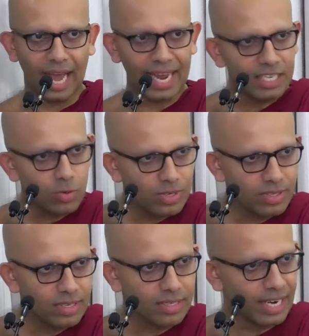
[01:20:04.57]

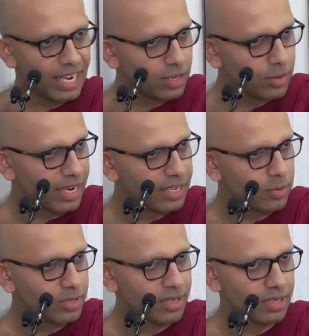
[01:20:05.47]
adequacies,
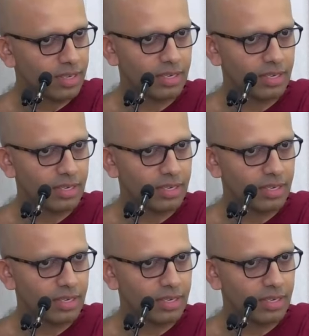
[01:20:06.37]
inadequacies,